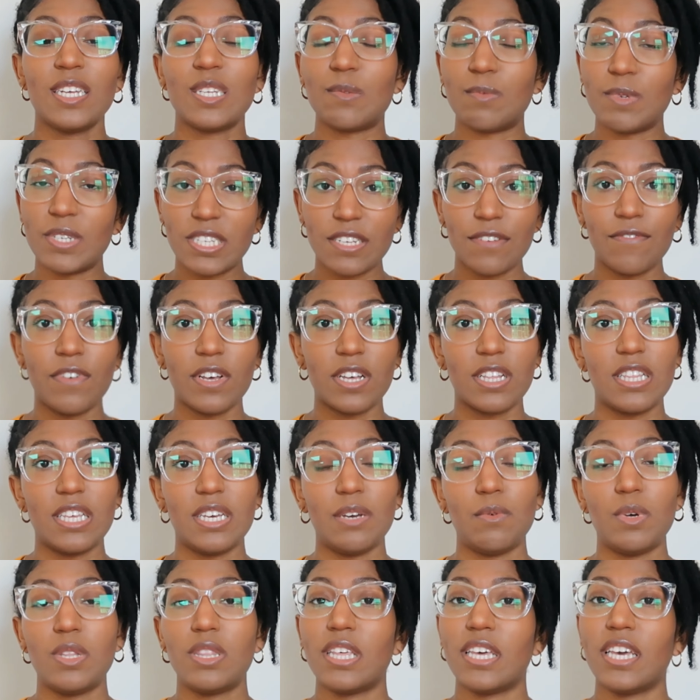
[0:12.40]

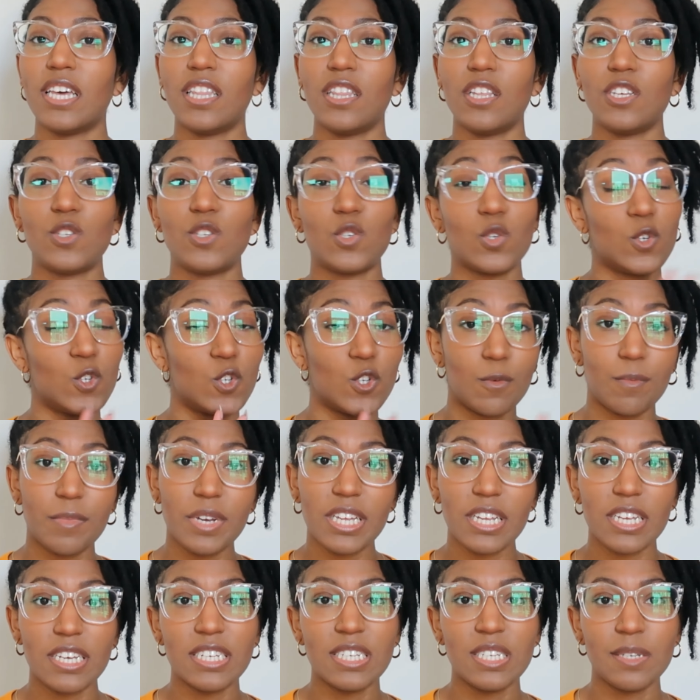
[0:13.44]
specifically within the social
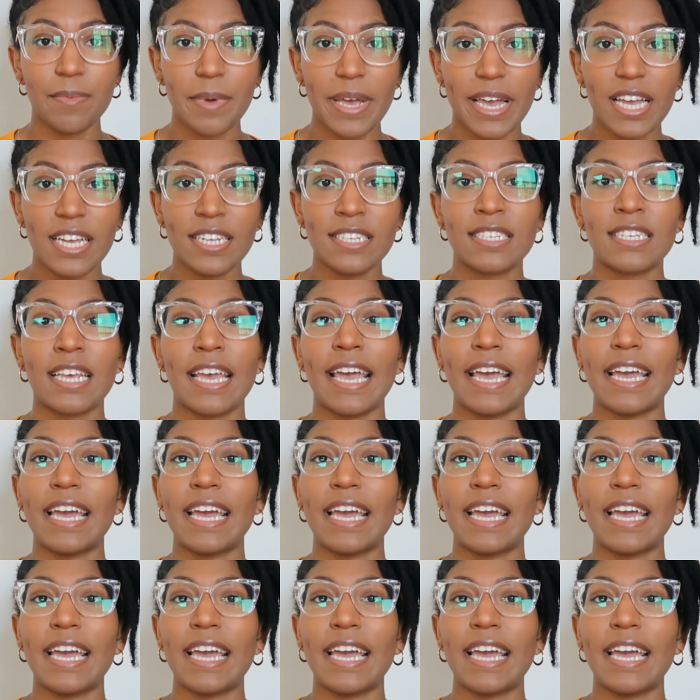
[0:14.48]
media space.